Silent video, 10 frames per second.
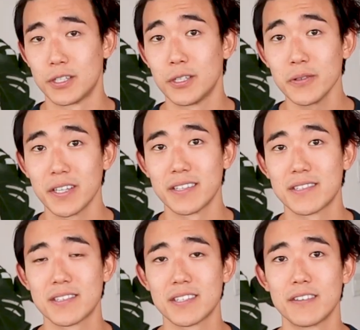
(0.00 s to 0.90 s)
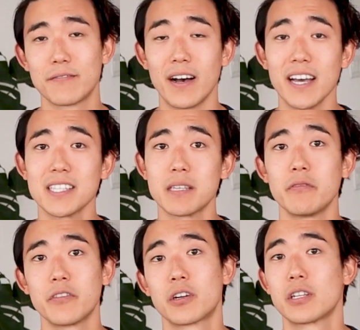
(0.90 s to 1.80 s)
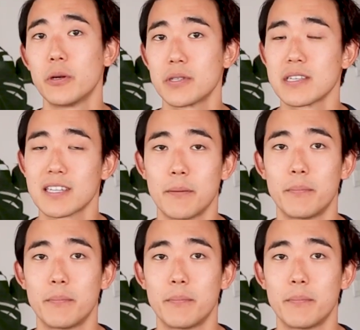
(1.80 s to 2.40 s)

To do this, find some of your closest